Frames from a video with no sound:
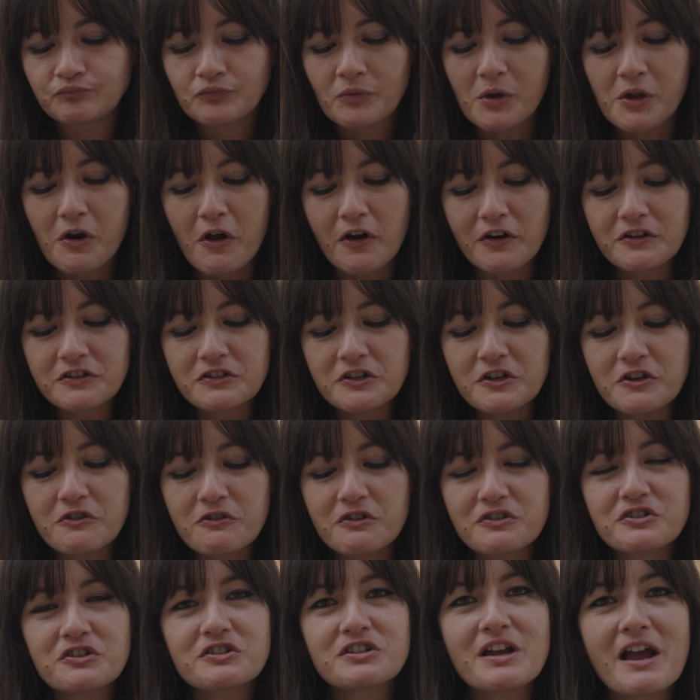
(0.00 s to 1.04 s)
But honestly, you
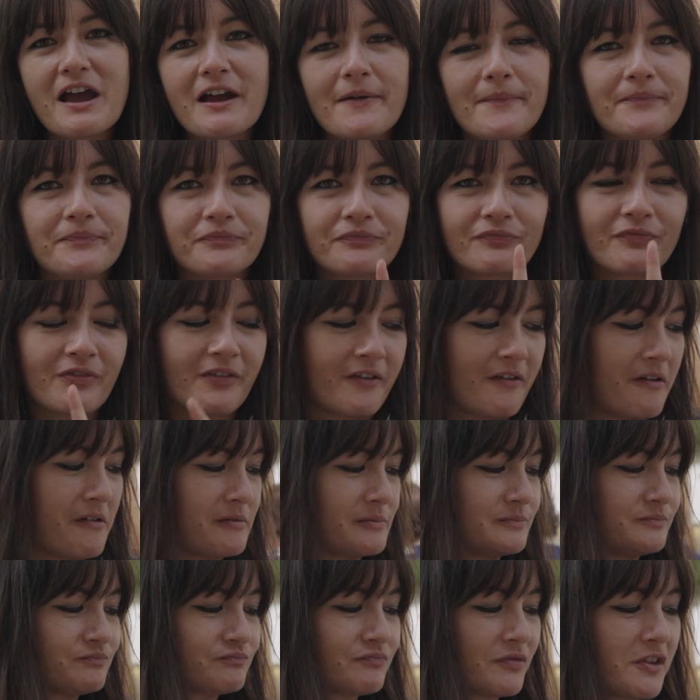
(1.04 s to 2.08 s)
could just
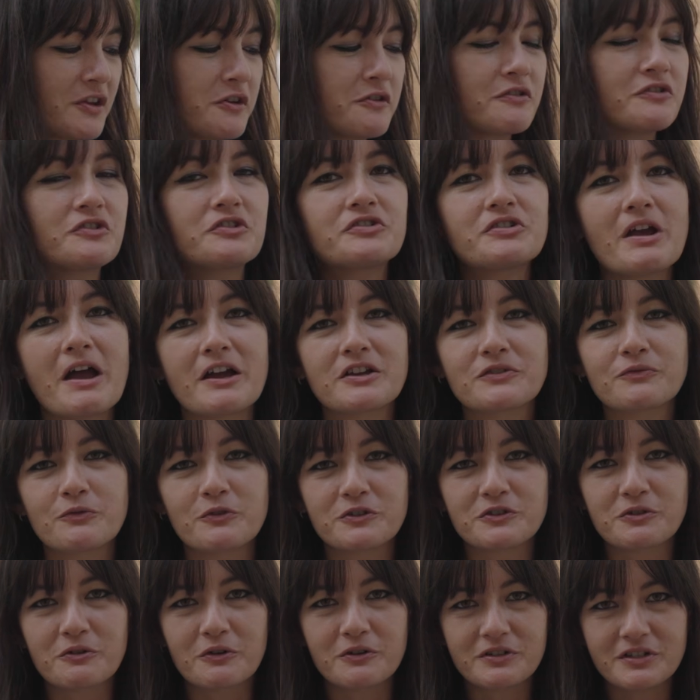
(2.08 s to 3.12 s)
ask
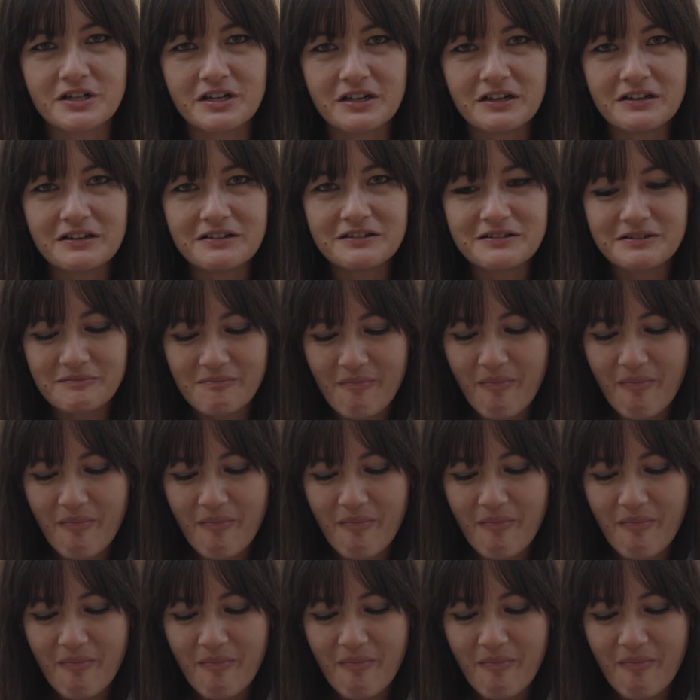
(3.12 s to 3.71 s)
for tortillas